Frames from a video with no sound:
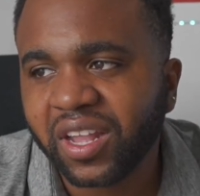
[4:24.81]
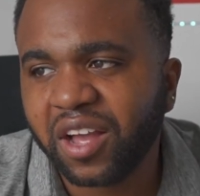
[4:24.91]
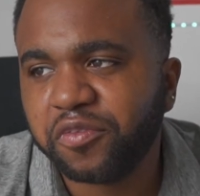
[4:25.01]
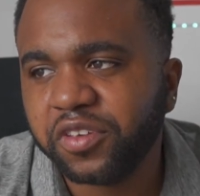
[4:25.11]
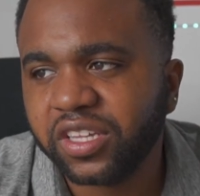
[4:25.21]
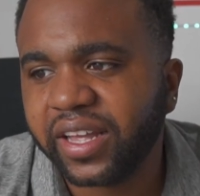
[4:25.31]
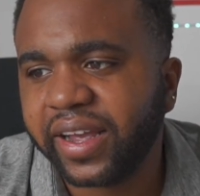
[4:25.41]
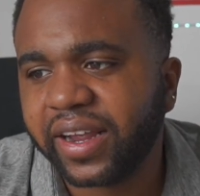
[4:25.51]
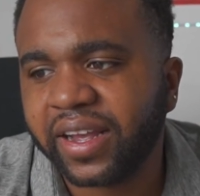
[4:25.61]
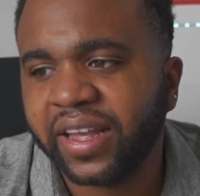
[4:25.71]
I feel
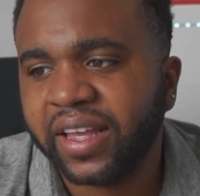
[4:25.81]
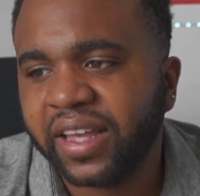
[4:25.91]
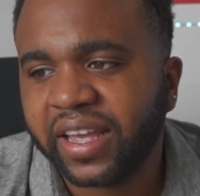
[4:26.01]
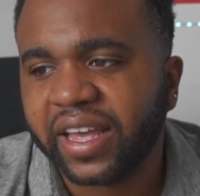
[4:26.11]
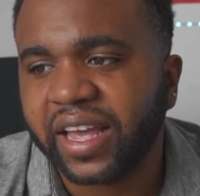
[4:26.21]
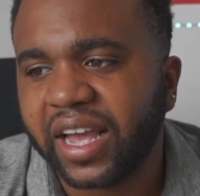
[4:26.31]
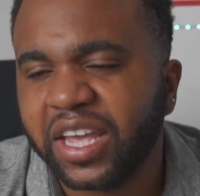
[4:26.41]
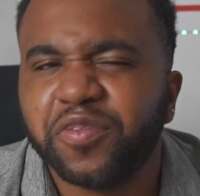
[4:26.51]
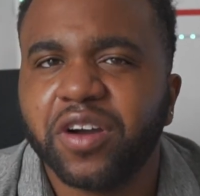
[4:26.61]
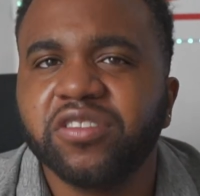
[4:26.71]
like
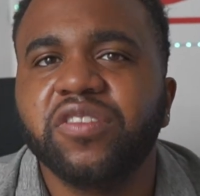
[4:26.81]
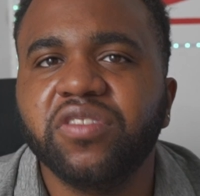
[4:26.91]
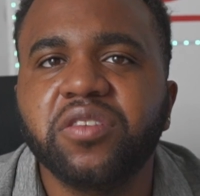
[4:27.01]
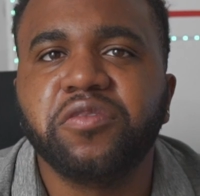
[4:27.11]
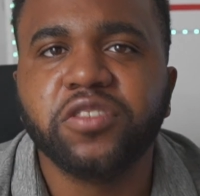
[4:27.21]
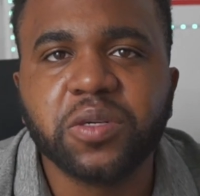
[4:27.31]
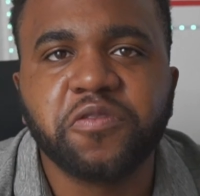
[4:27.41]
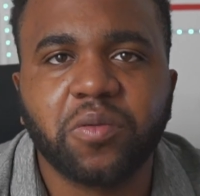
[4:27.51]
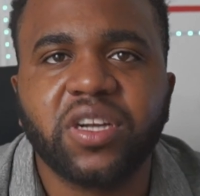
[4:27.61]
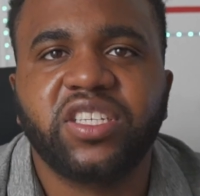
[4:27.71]
if I was given the freedom
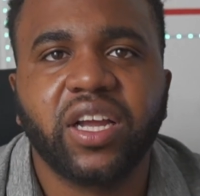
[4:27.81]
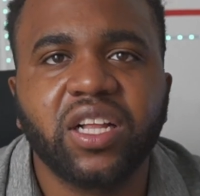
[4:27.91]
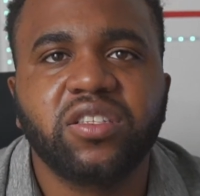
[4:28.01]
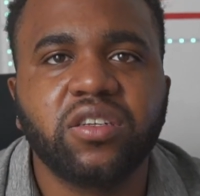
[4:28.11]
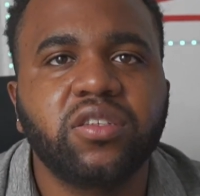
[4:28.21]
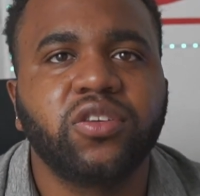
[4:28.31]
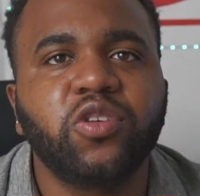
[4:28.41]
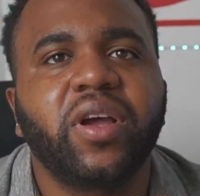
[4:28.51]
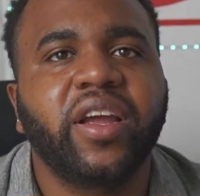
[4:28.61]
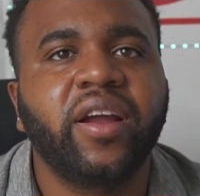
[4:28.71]
from a child to just
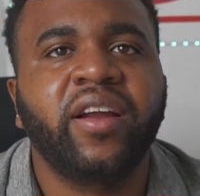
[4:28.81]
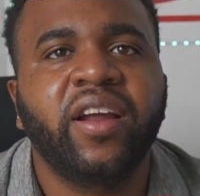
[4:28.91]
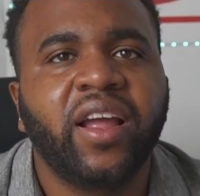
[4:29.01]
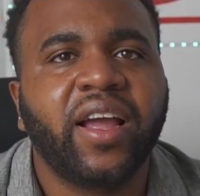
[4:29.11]
grow my hair,